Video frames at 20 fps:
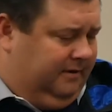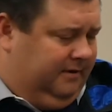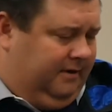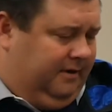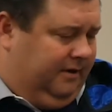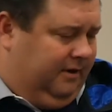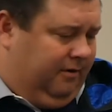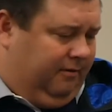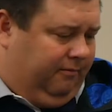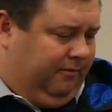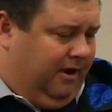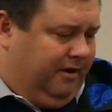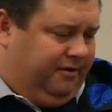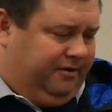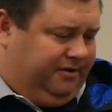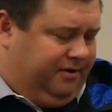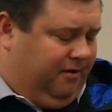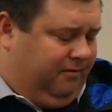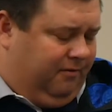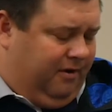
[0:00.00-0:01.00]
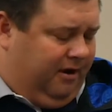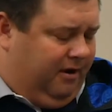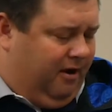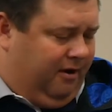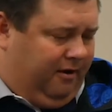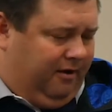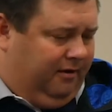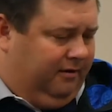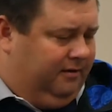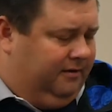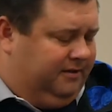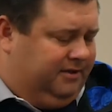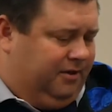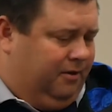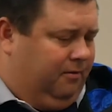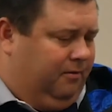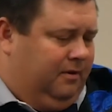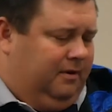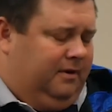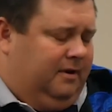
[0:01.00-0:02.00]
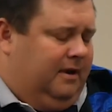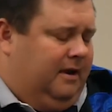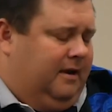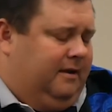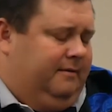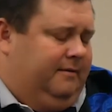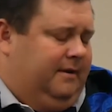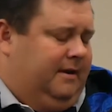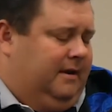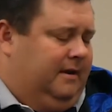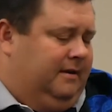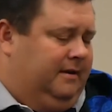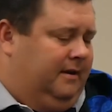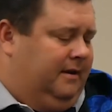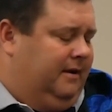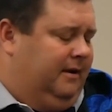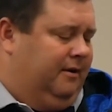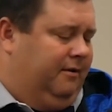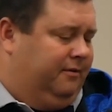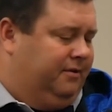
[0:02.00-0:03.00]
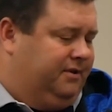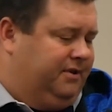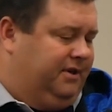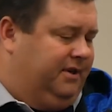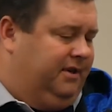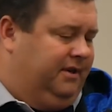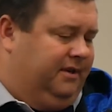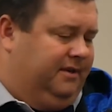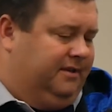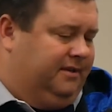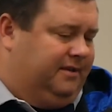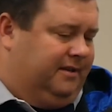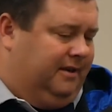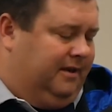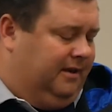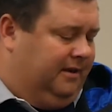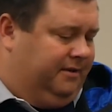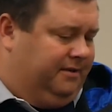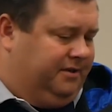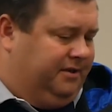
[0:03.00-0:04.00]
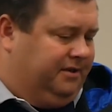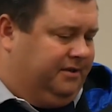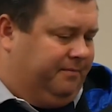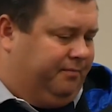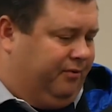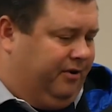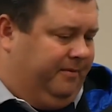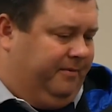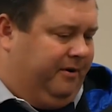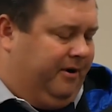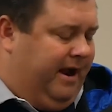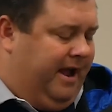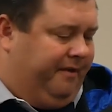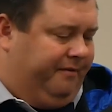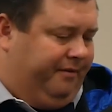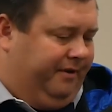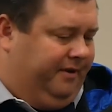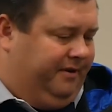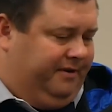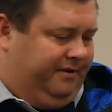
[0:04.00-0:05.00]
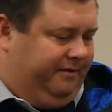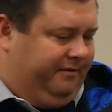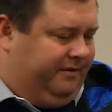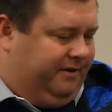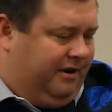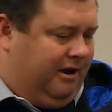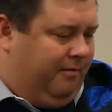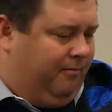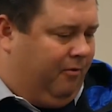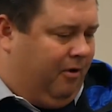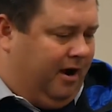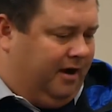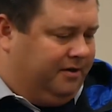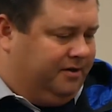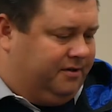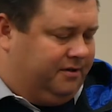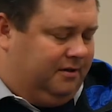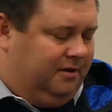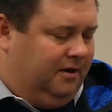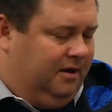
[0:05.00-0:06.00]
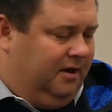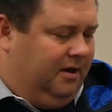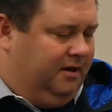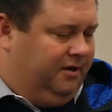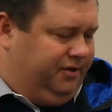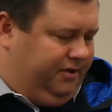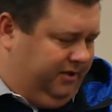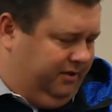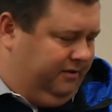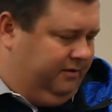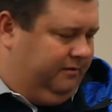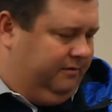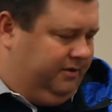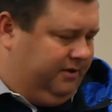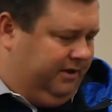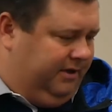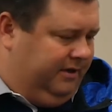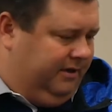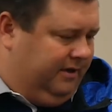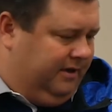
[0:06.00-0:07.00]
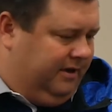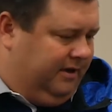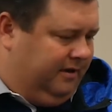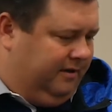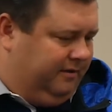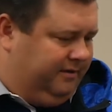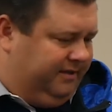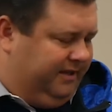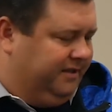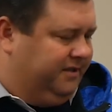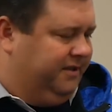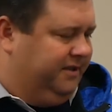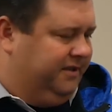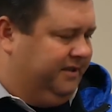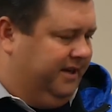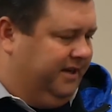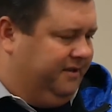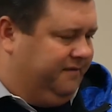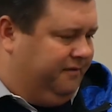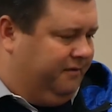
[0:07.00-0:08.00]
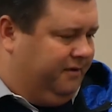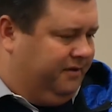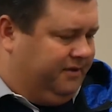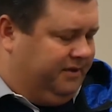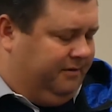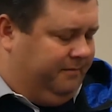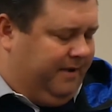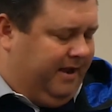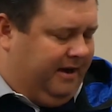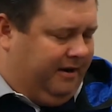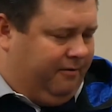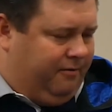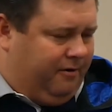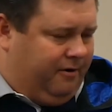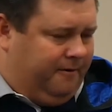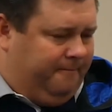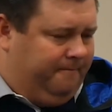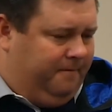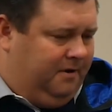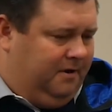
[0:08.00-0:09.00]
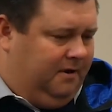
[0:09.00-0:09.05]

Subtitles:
Runners don't run on her. So, she's a premier athlete to come watch. She sets the stage for us in the batting order.